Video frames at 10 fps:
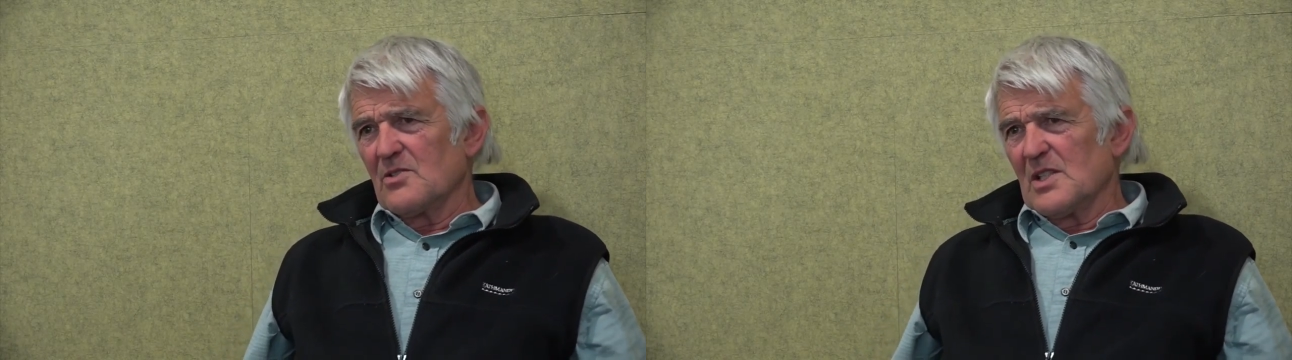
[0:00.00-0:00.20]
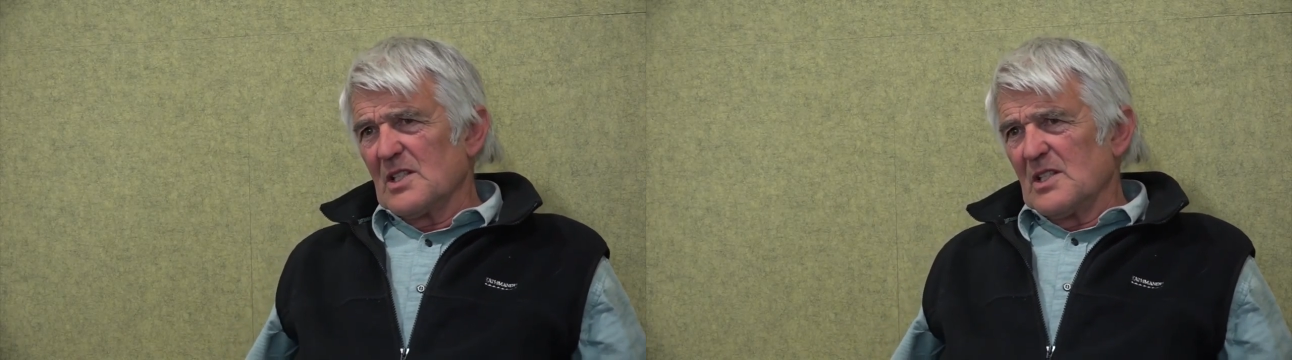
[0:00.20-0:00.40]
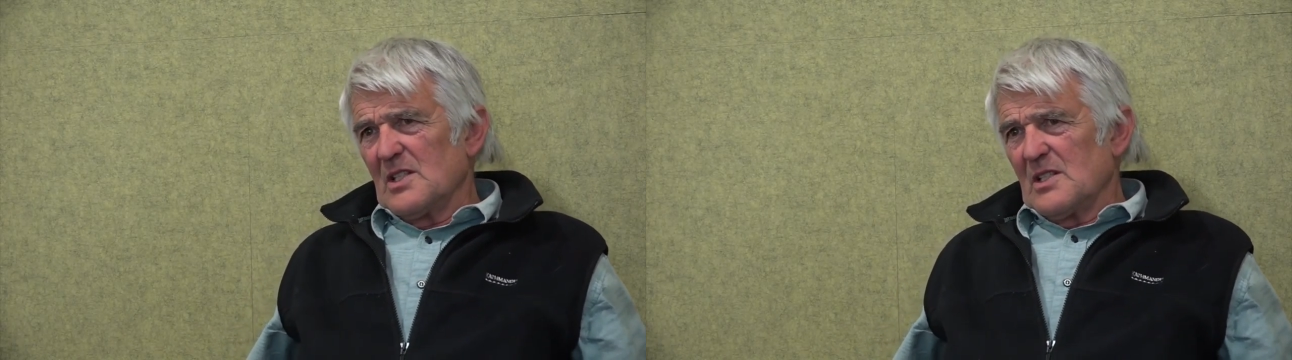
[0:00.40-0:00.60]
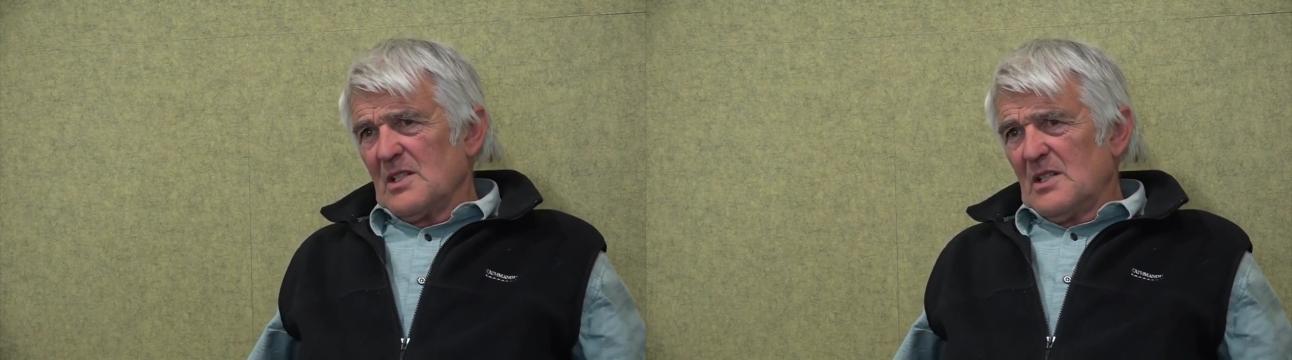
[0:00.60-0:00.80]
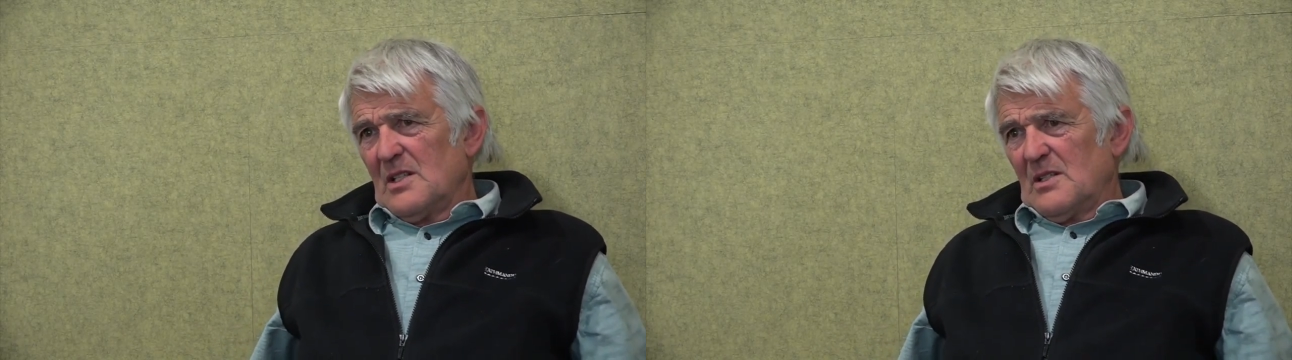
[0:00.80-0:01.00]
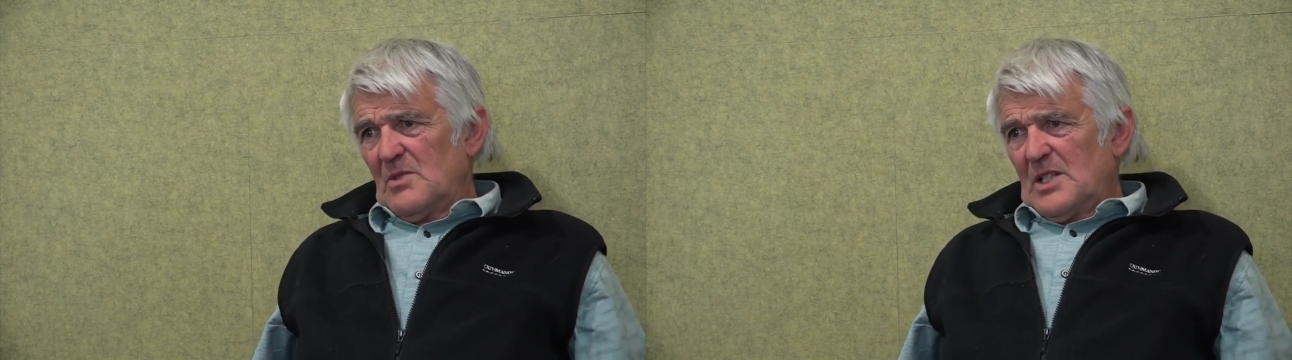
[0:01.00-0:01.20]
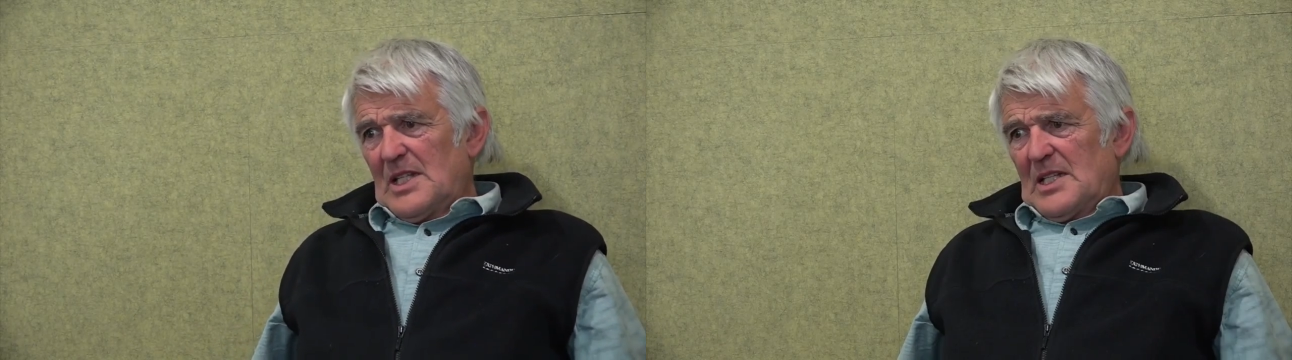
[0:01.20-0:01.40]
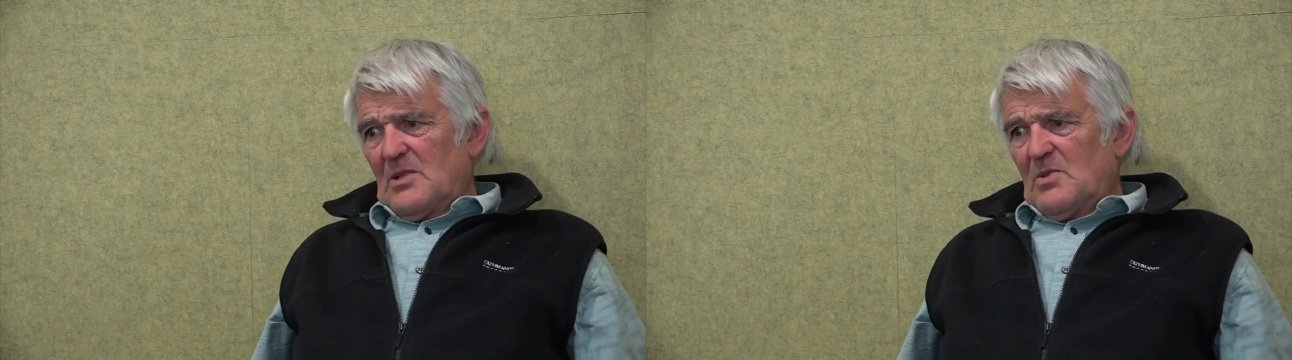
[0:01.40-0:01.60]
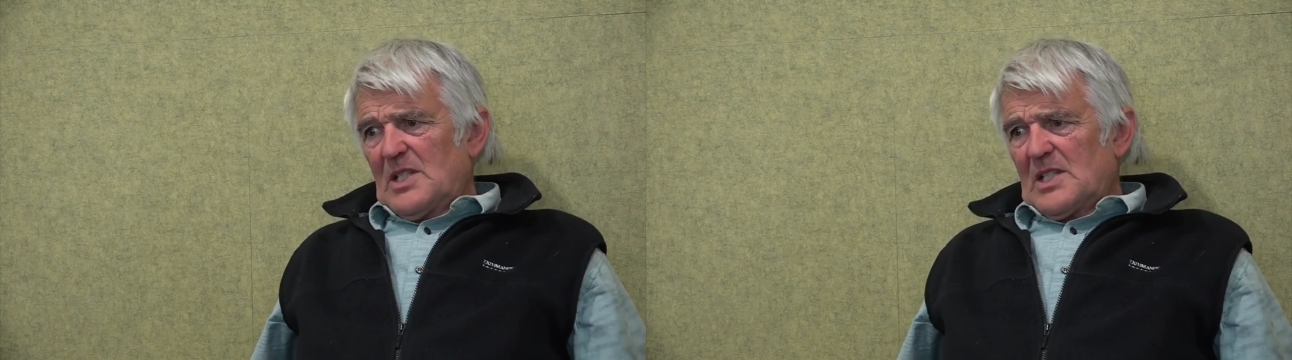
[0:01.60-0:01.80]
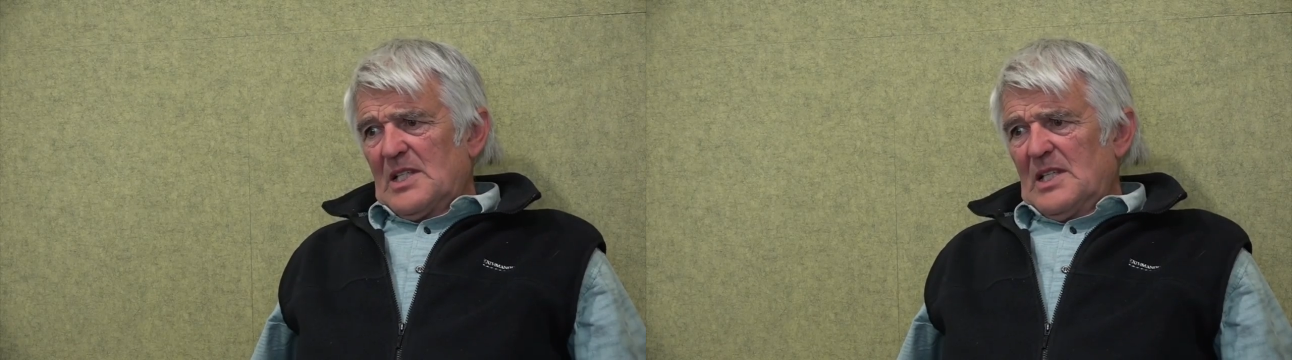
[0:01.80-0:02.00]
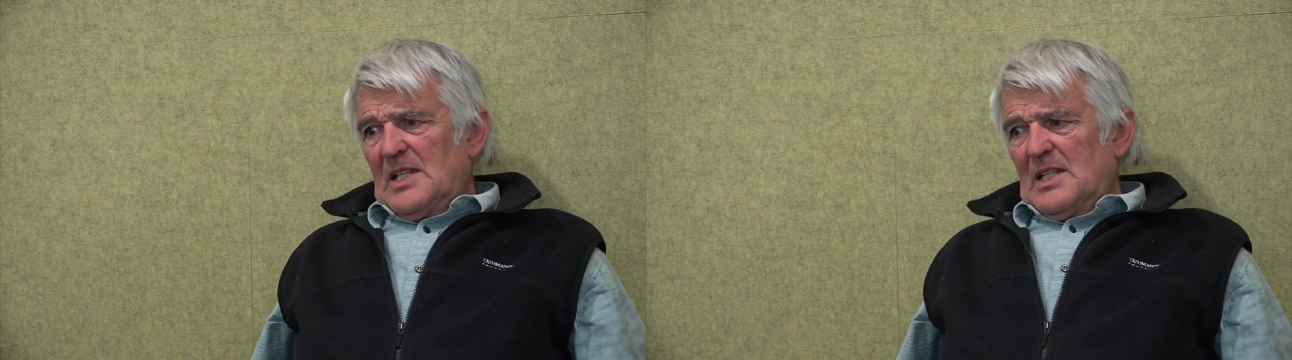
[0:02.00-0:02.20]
stresses. I mean, like there was,